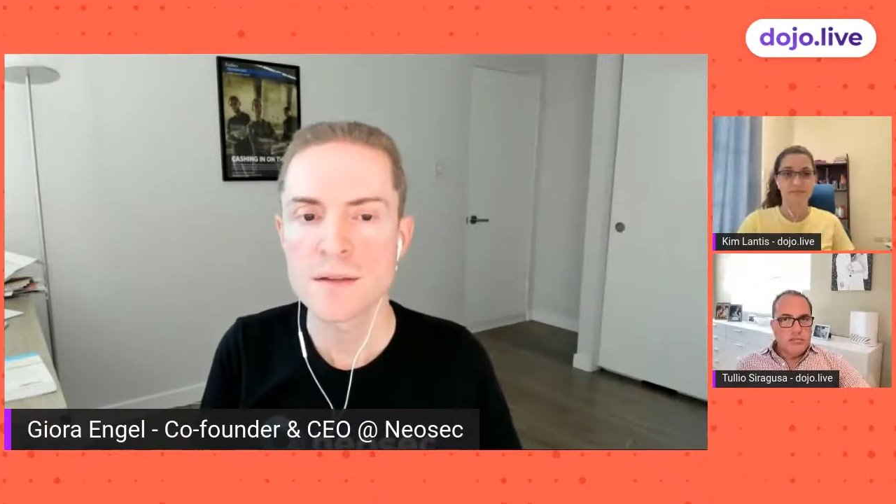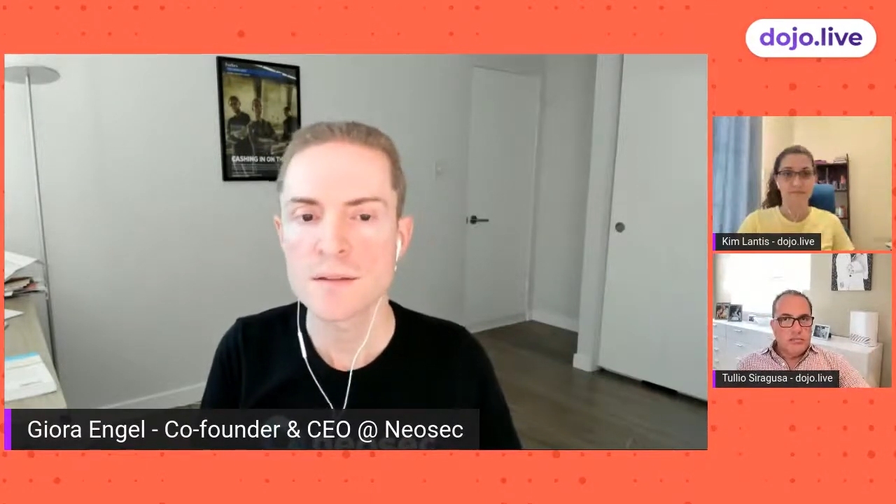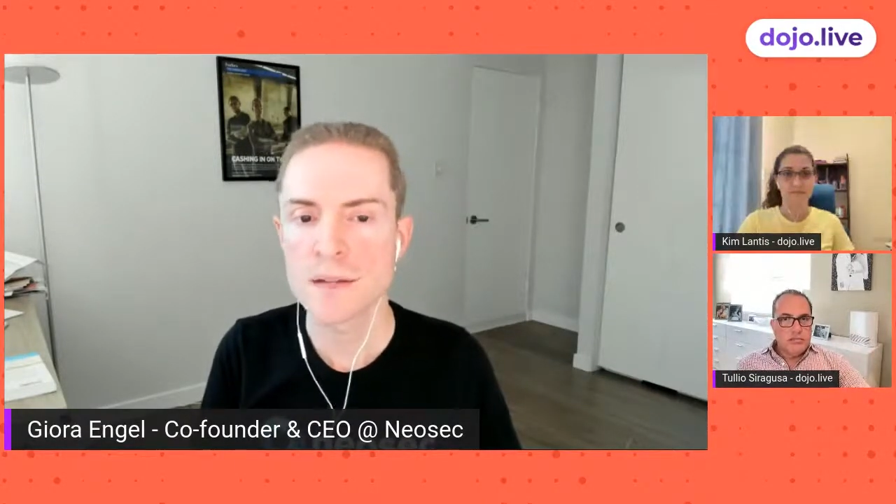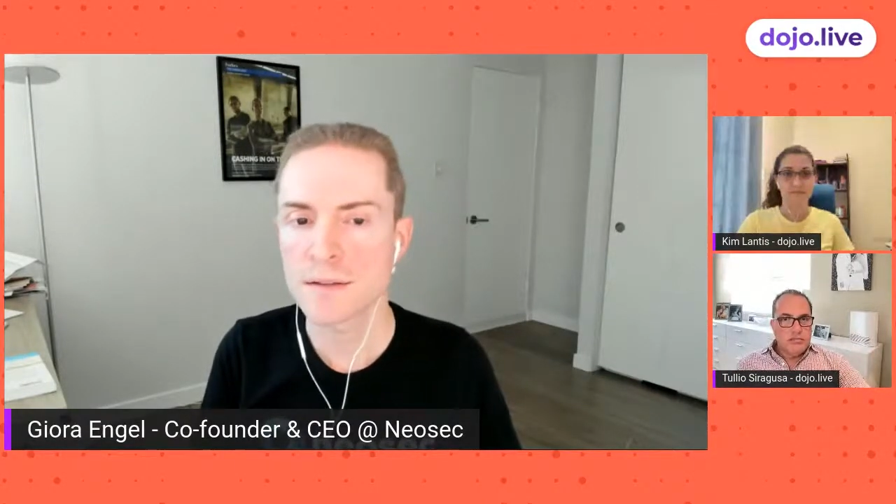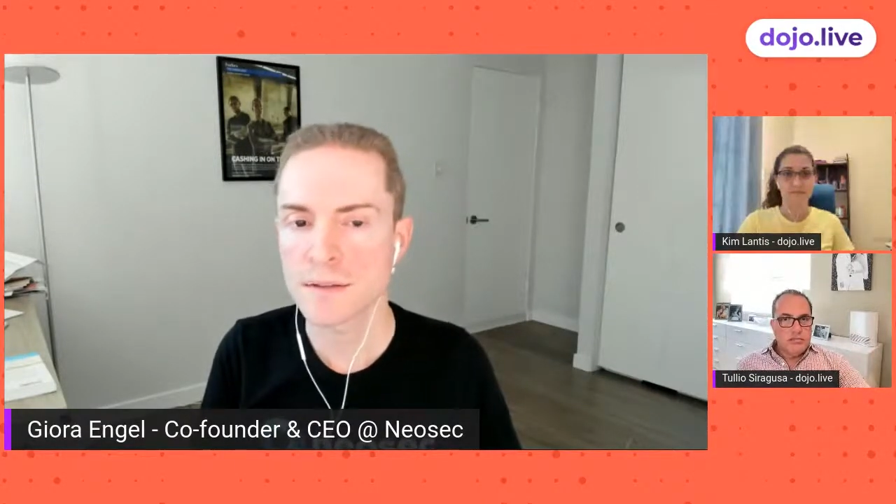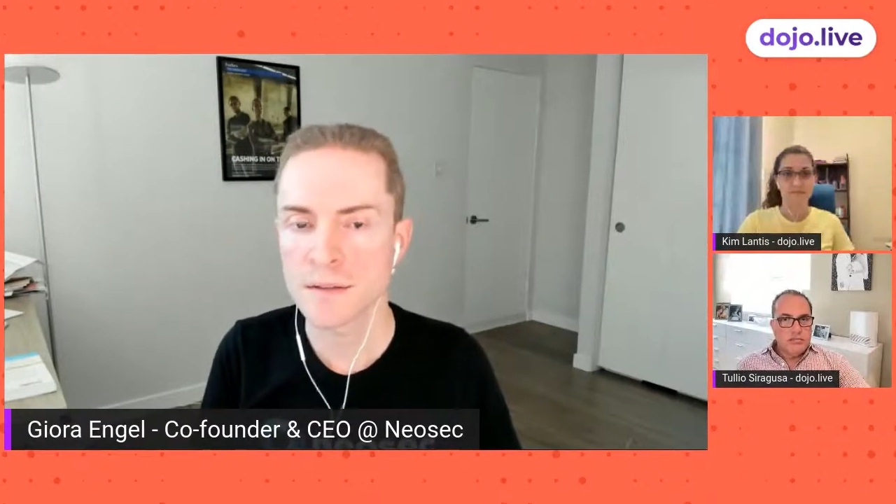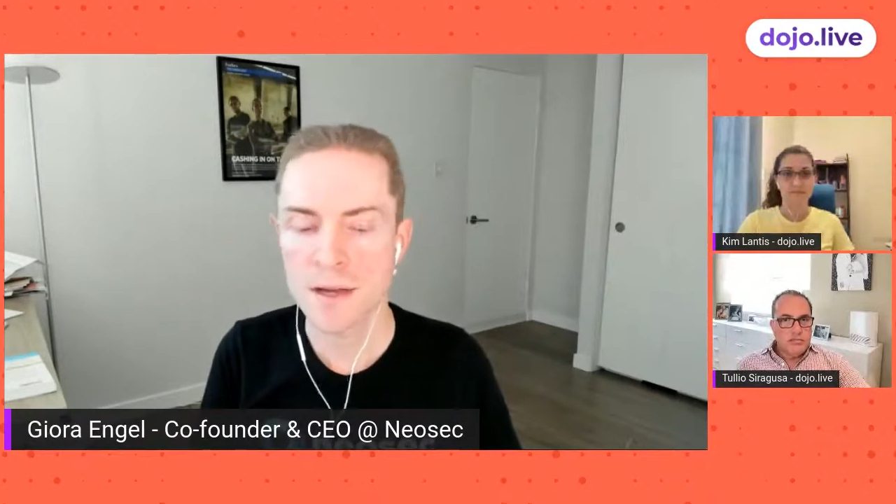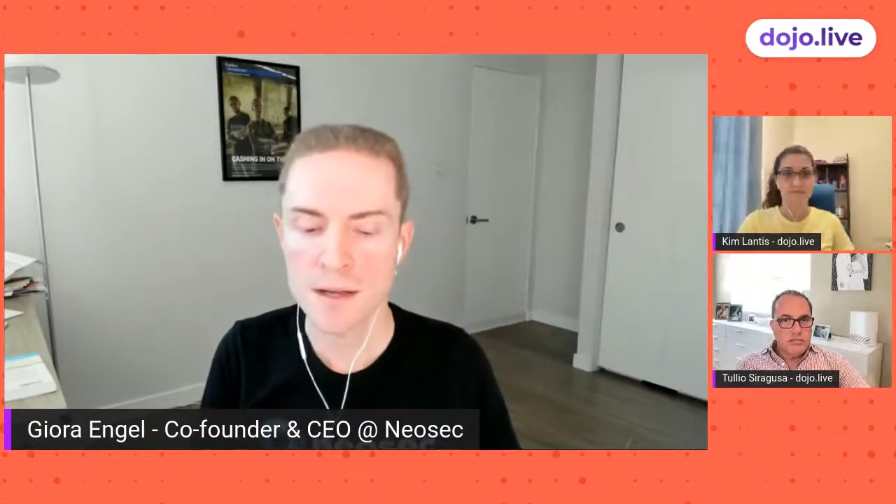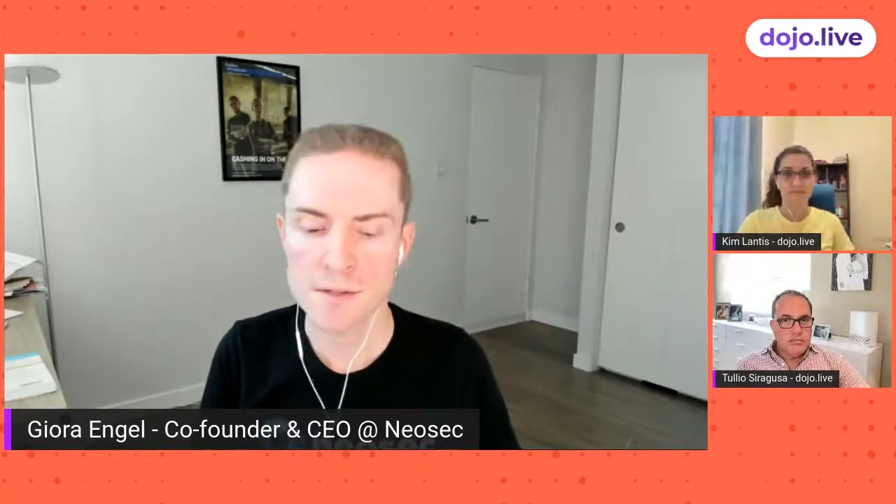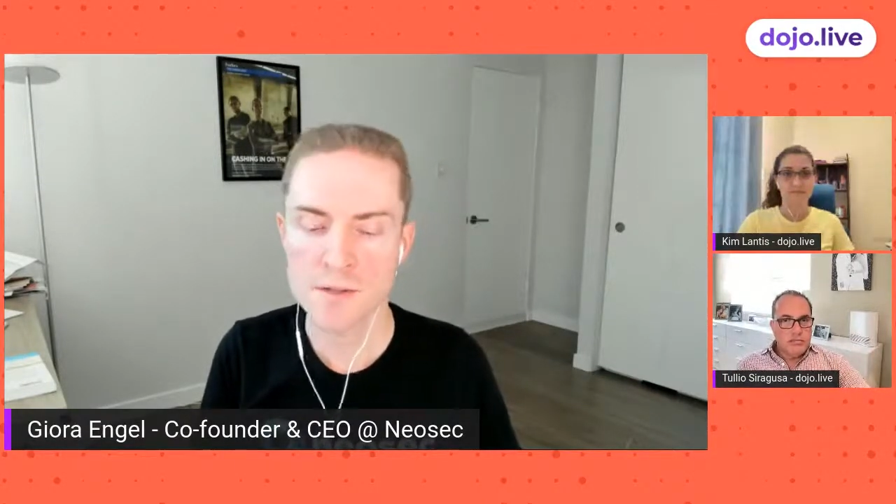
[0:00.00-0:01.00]

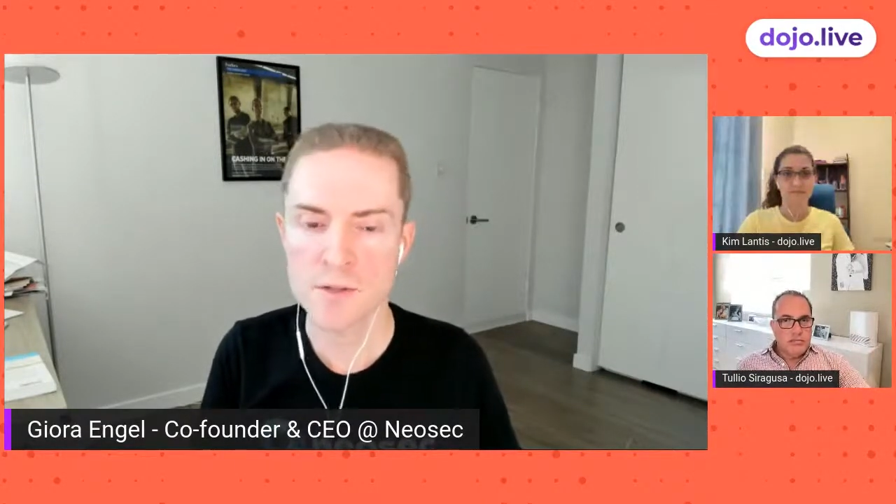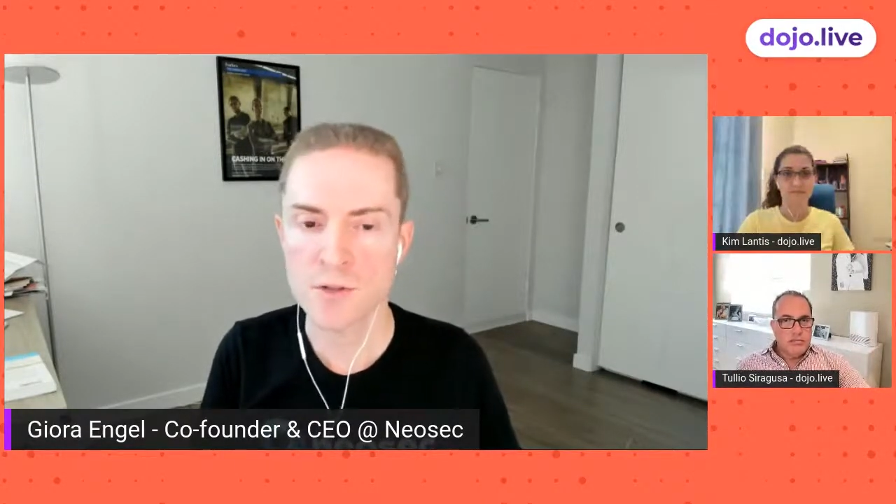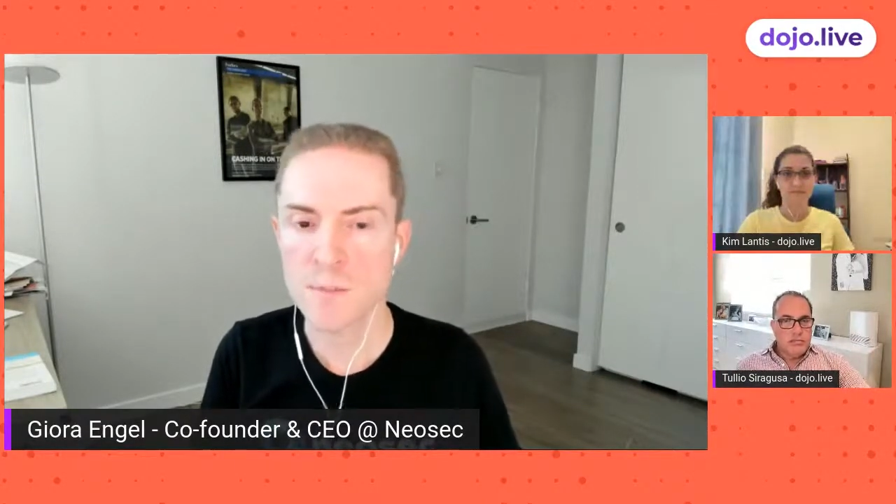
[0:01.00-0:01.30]
So